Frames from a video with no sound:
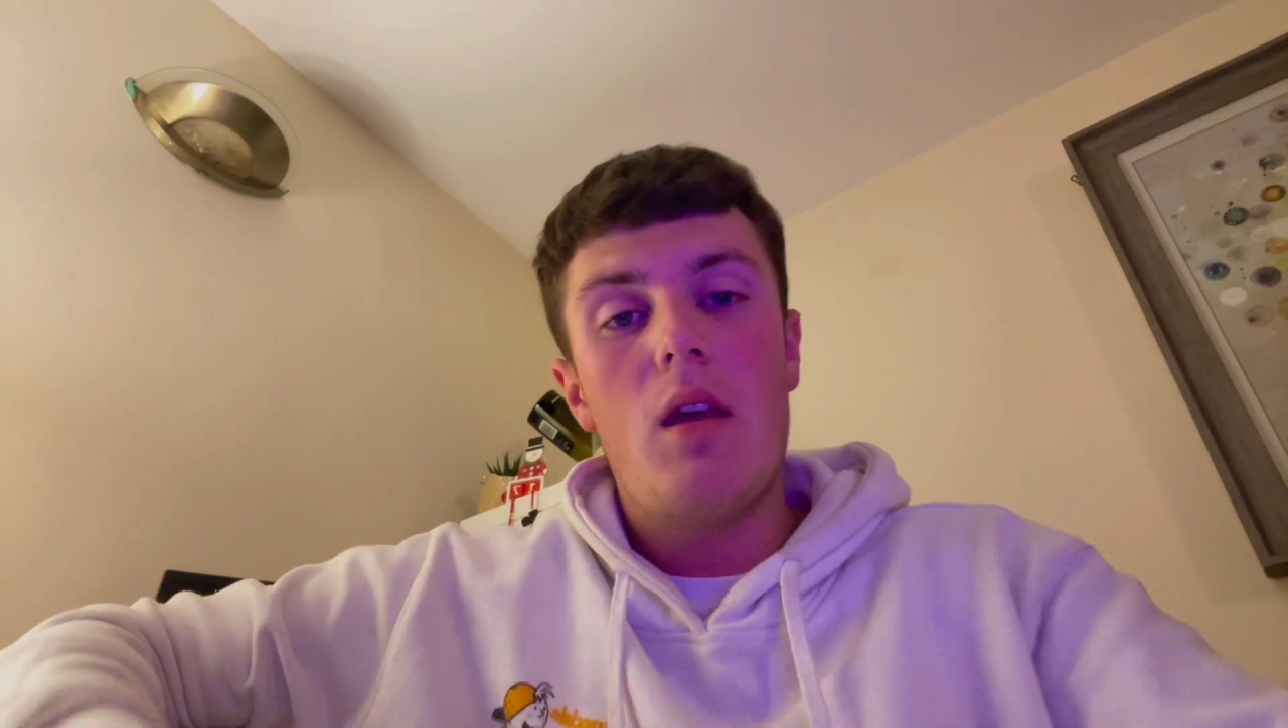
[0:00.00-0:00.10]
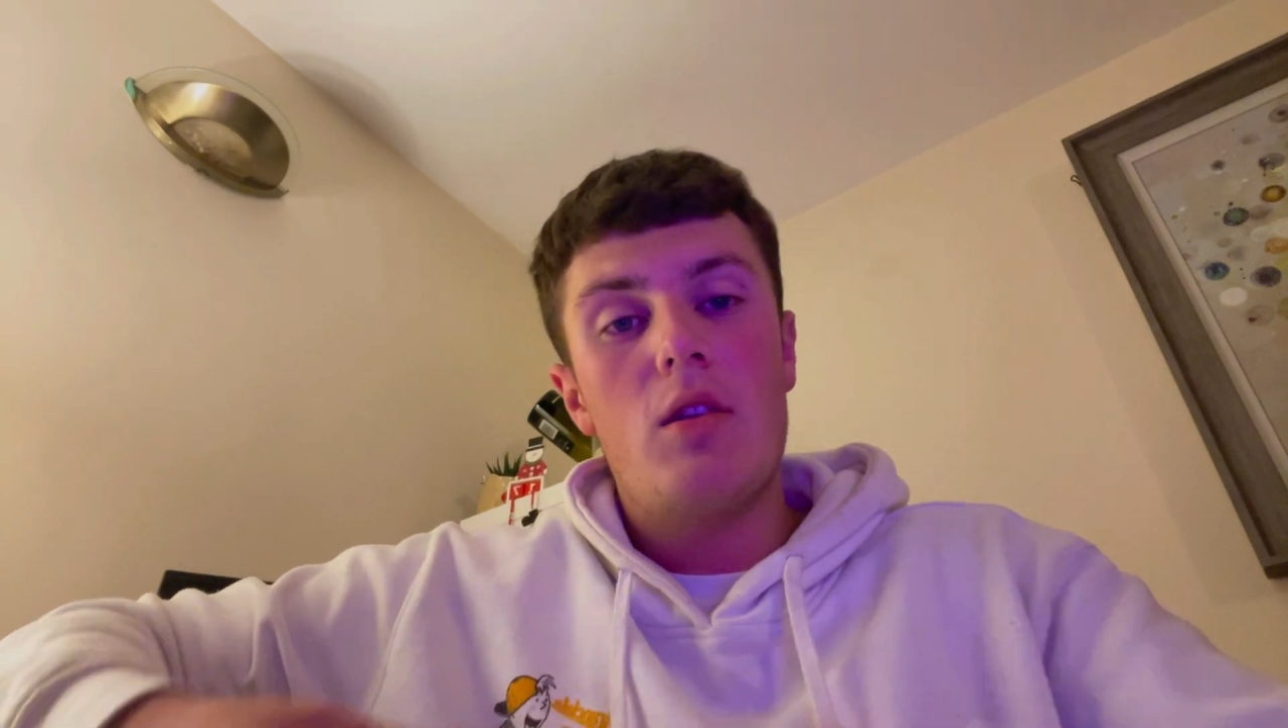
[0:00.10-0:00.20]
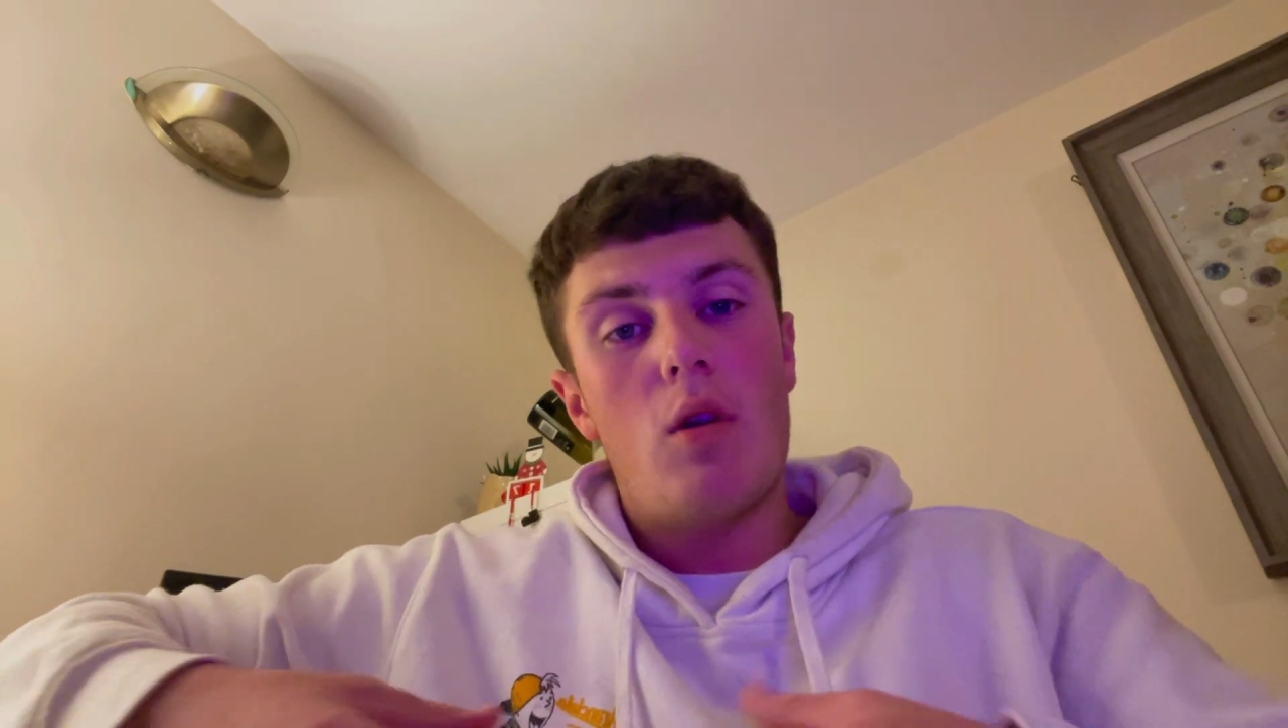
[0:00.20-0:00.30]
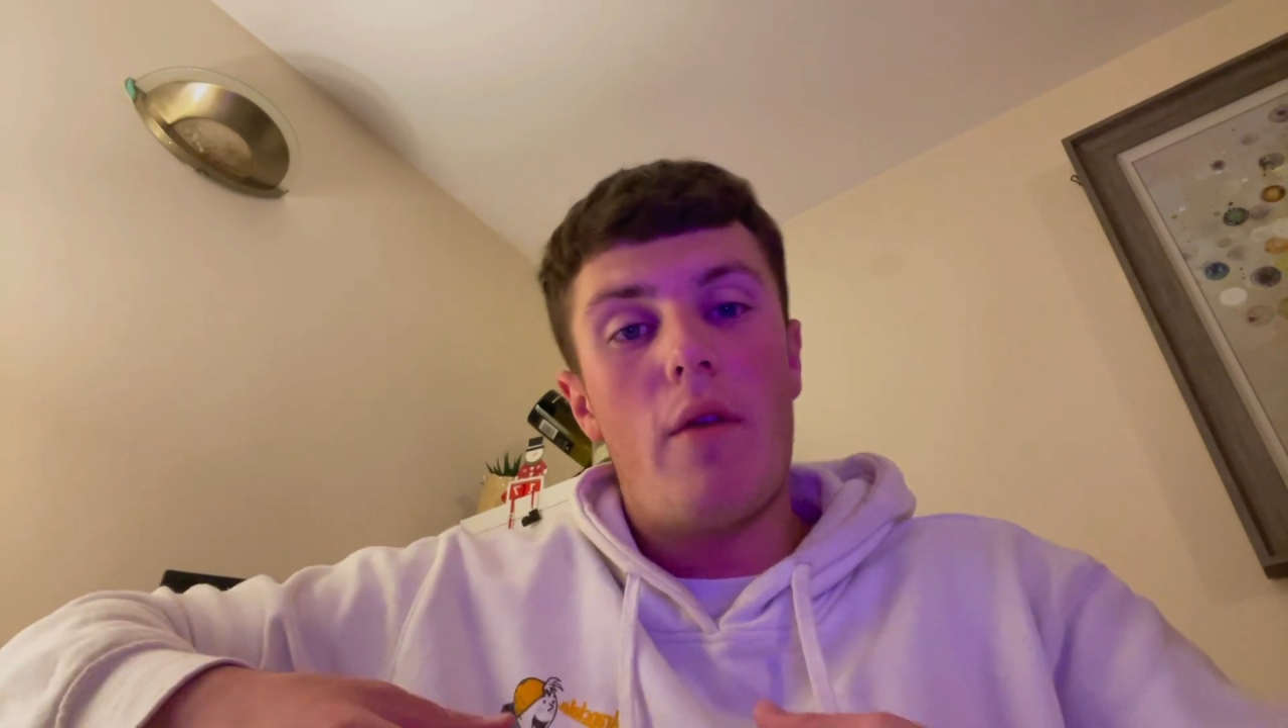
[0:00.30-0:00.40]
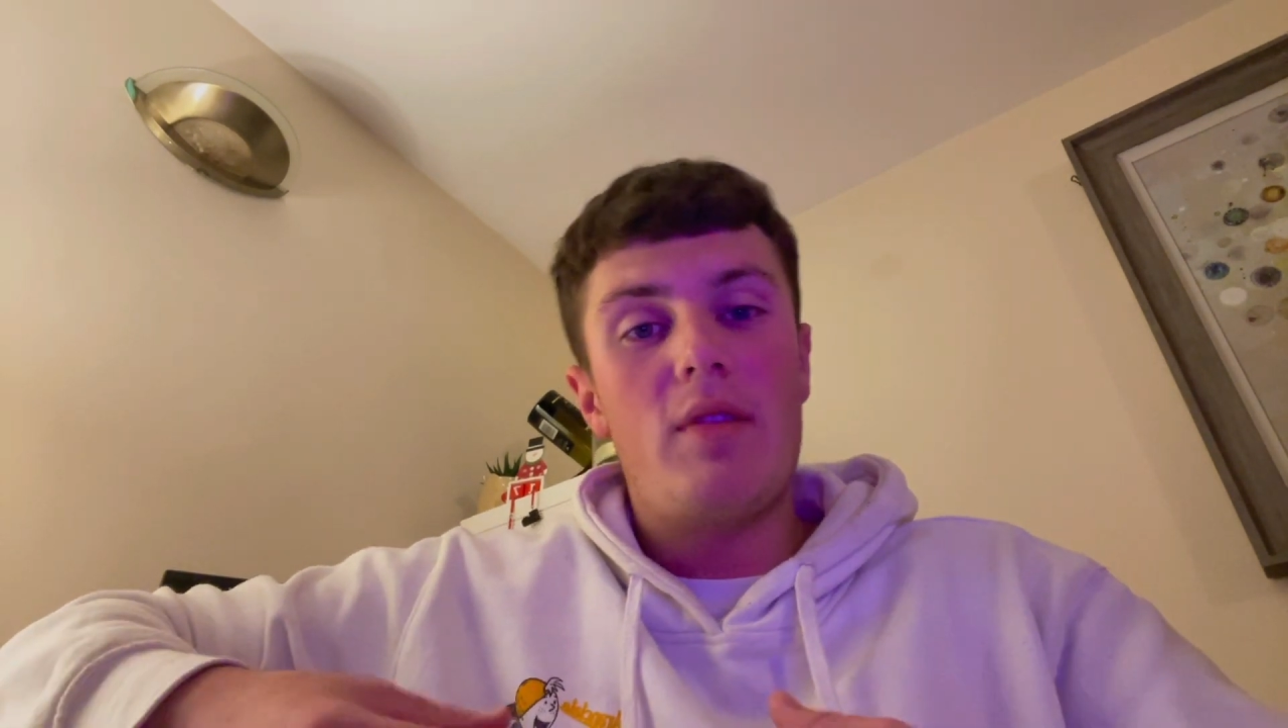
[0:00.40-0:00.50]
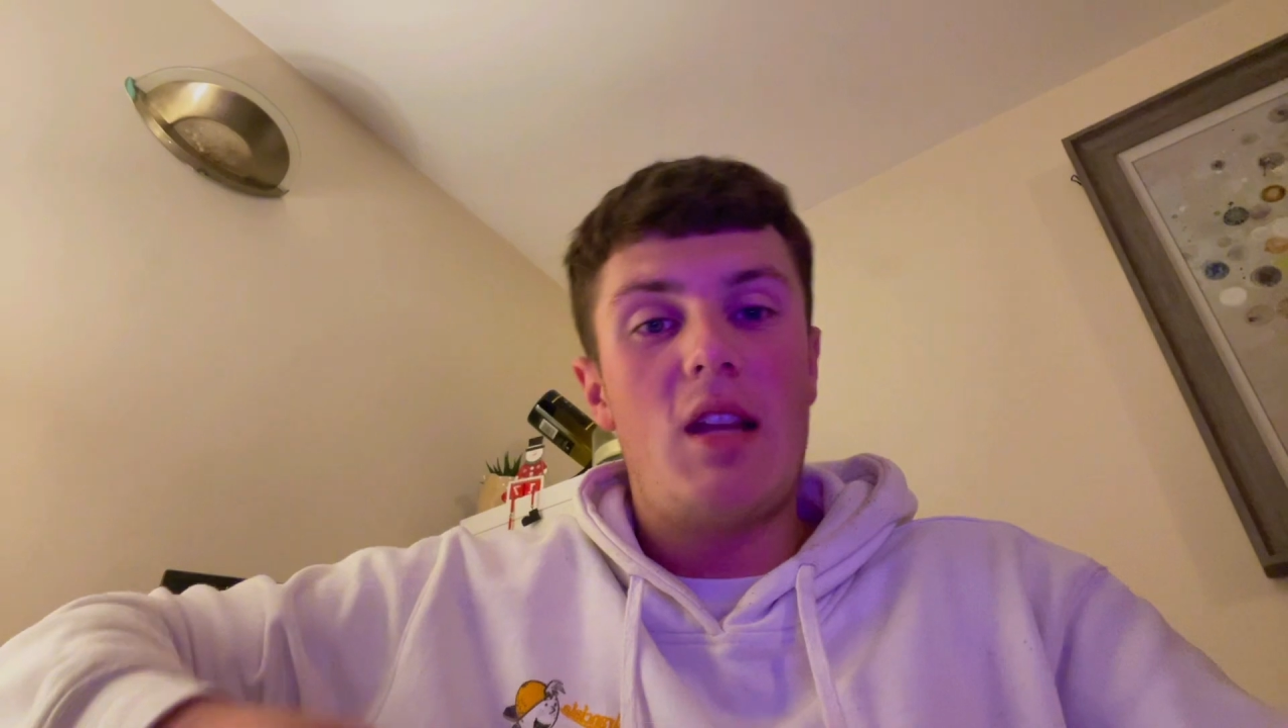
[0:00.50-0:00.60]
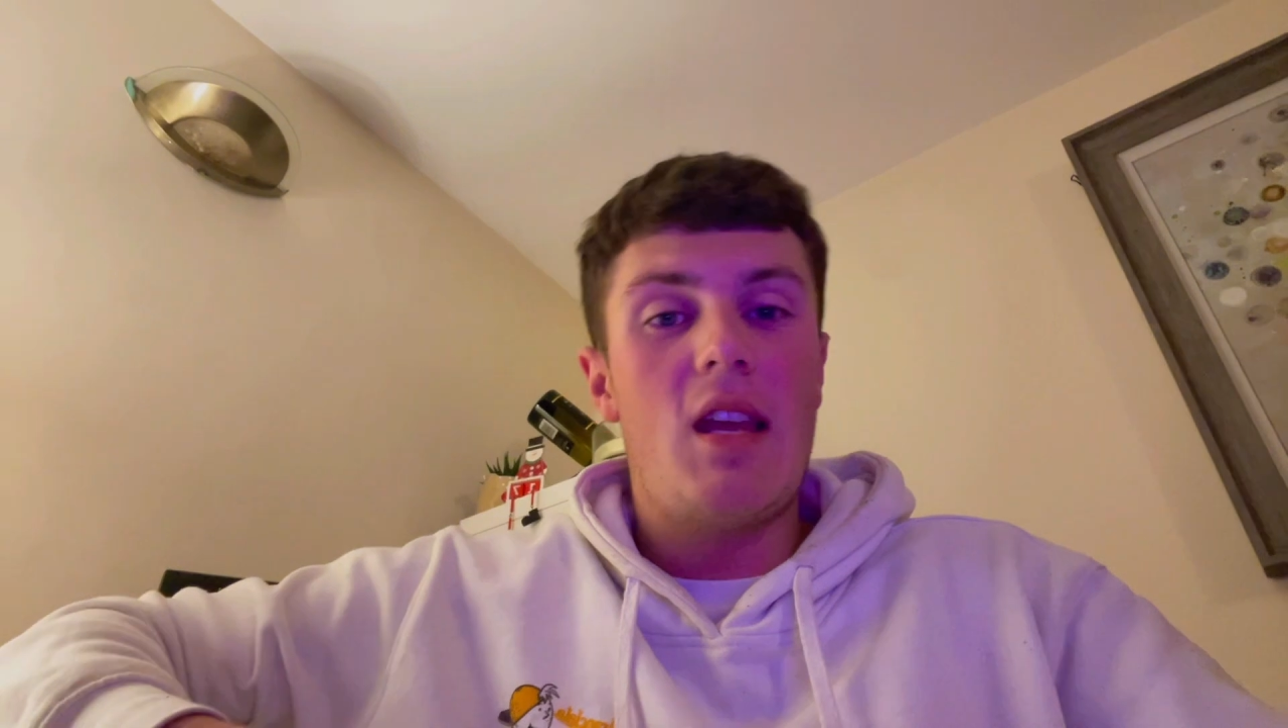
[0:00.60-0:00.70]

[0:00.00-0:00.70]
So obviously